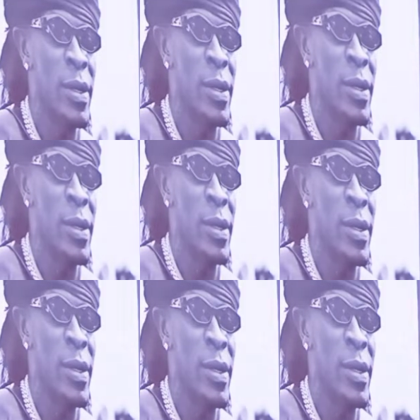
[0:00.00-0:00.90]

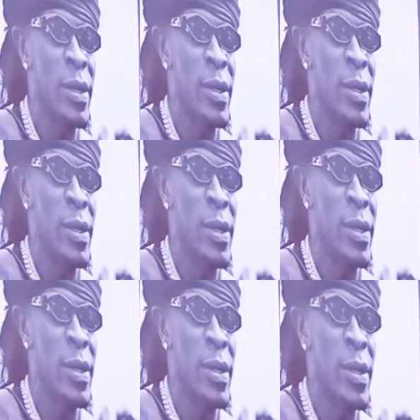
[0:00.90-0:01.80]

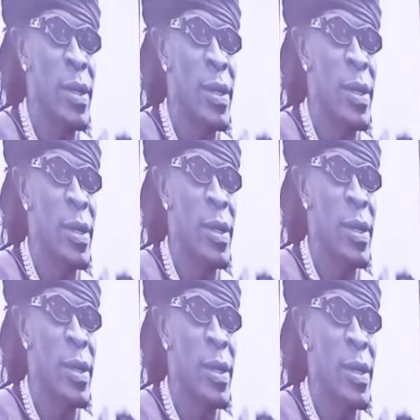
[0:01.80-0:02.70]

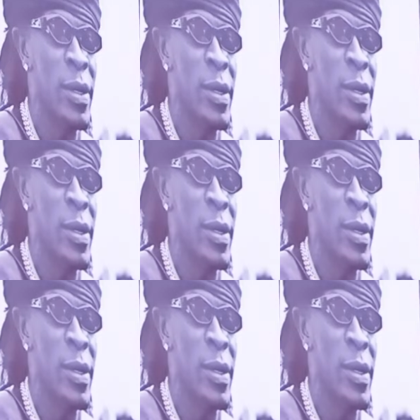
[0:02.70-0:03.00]
This person isn't speaking.